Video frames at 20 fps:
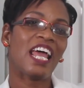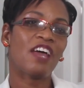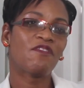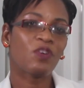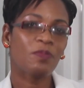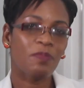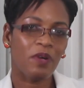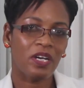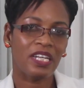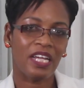
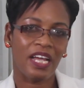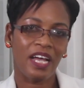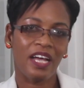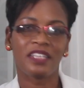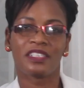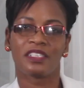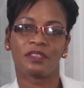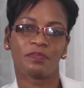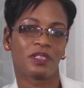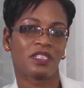Everybody
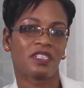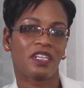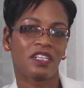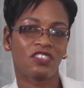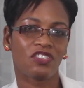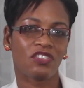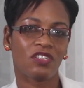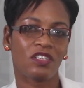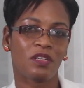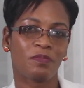has
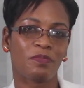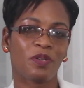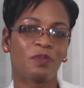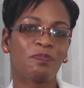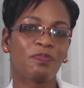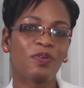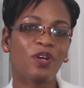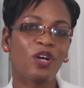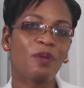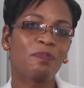potential,
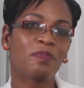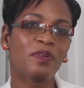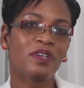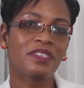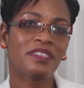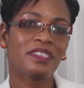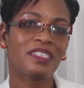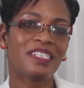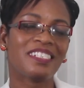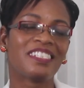but
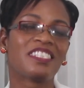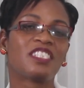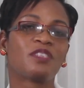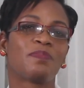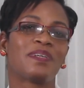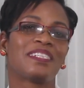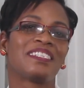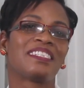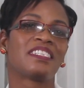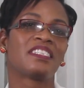purpose is
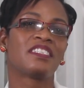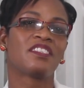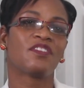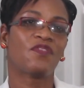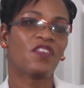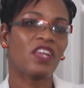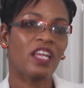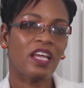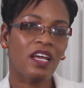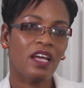
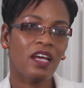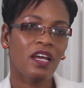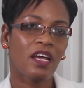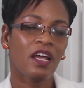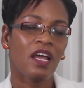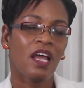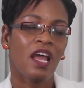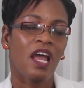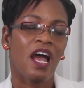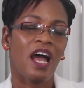specific.
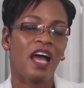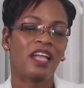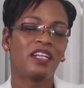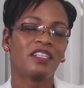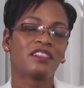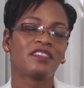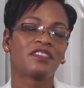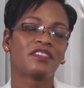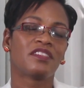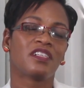
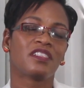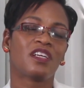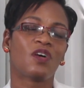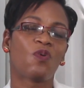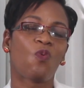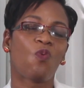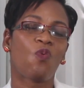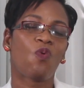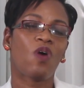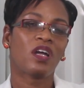And it is not
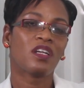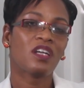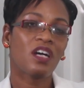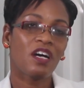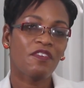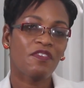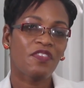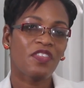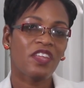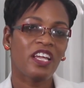a
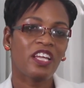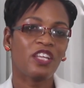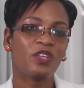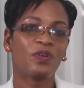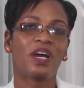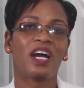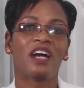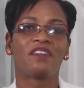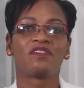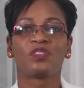one-off
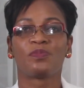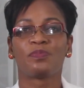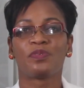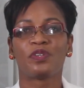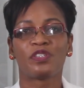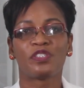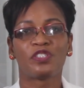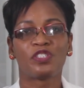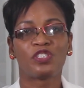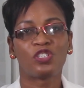thing. You have to
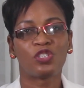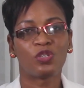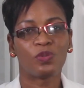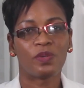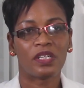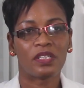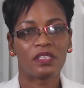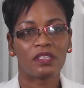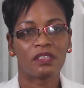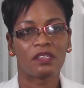
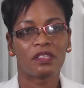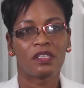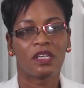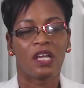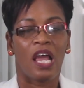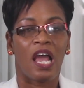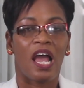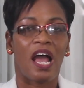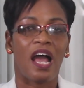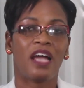pursue it.
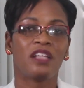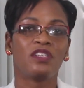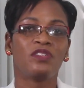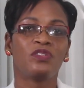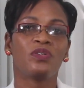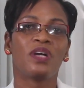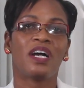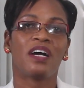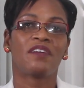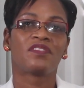
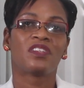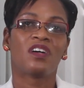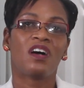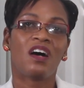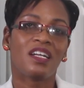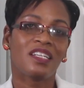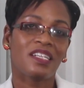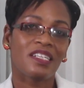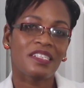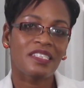And you have to
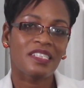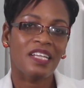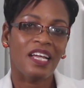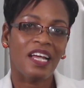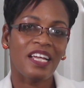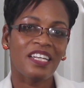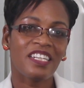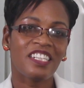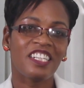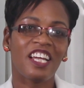
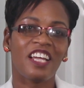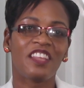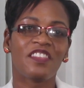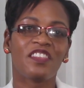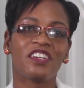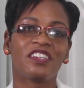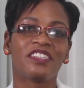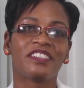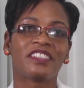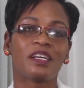understand
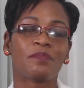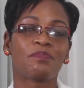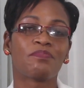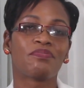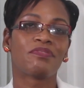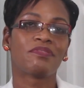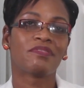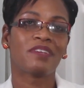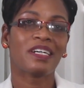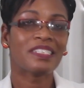that there is a
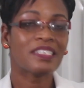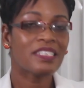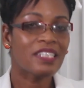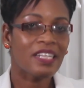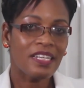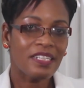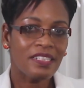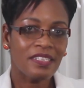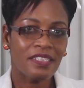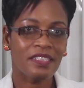
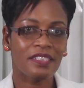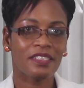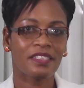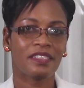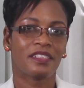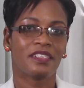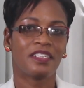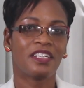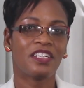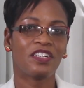process,
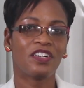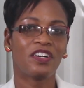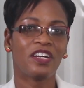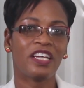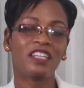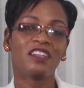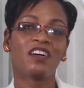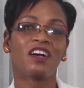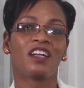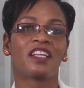in
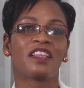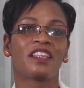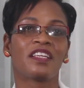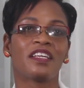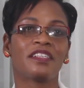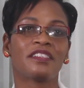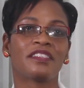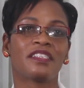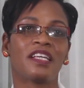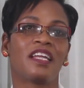all of
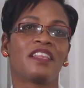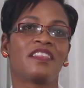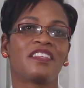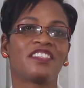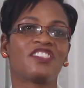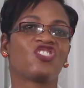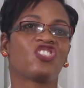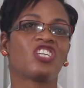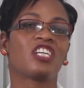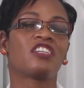this.
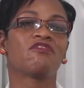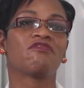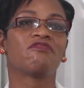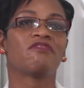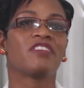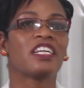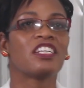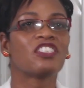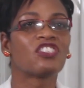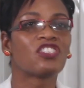And this
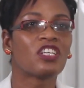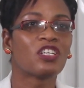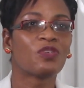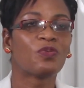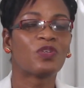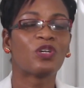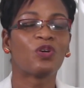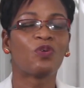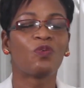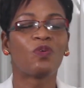
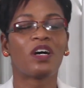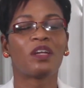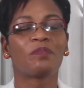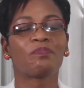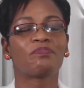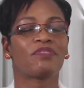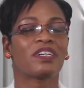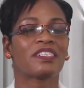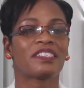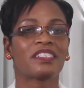generation, we don't
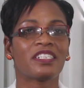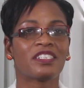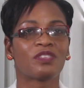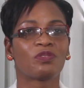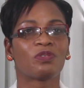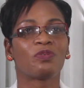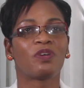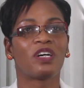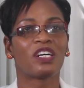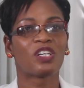want
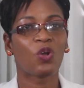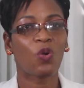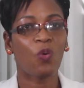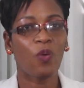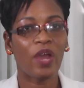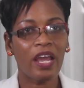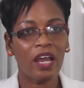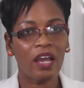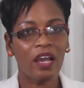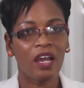process, we want
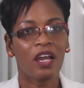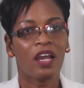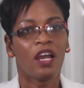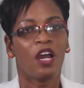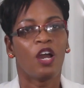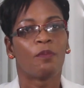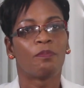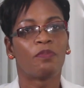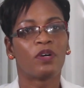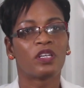quick.
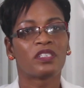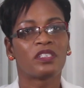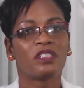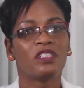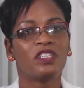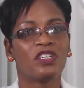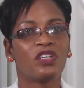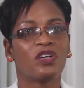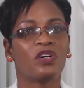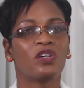
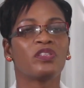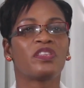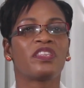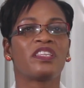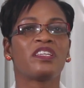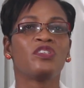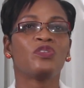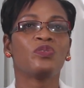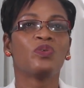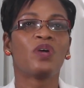But,
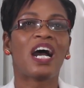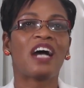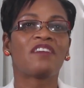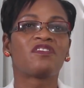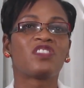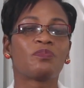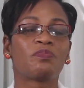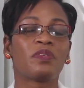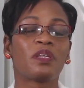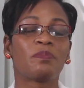you
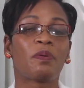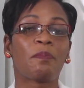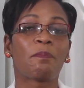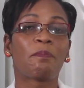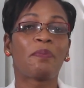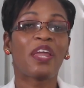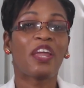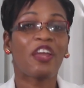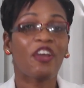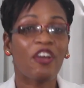have to be
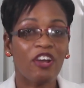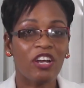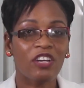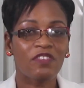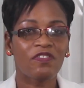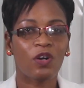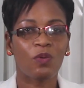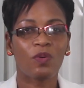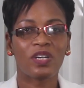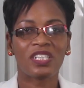
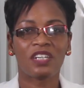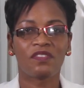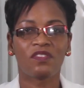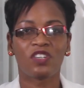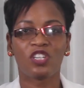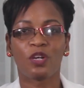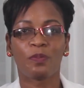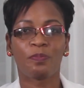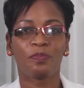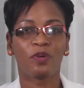prepared for
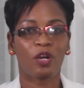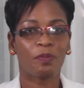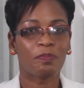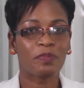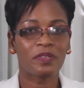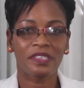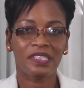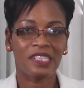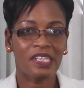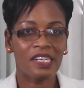whatever your
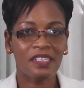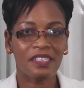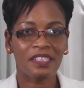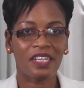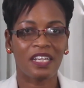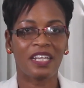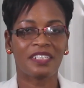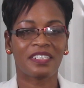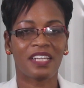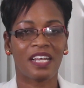purpose
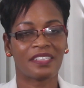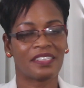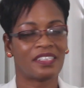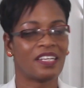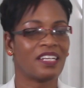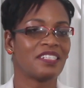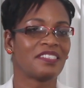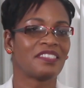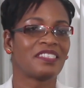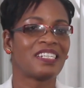is. And as I
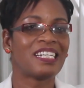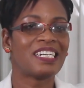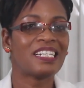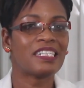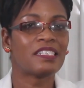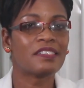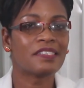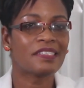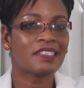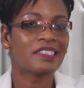said, it's the
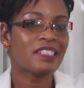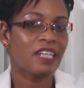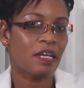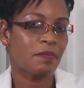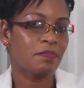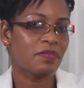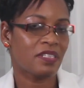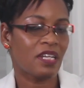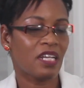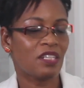little
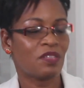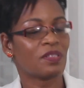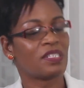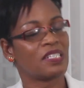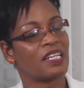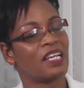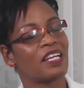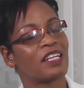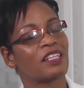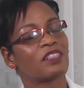steps that you
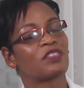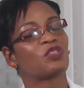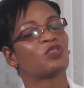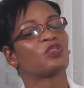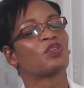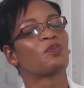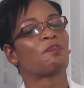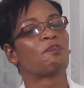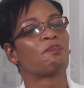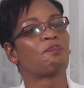take
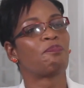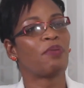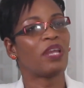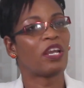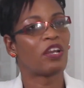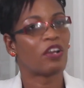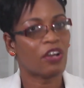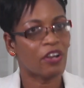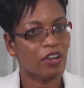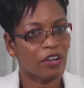to the
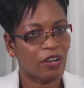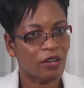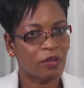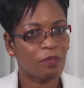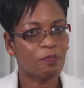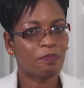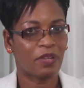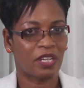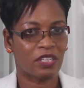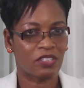
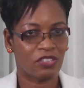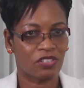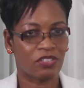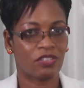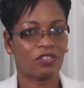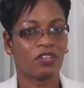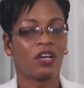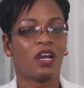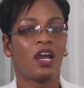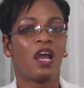bigger
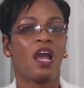picture.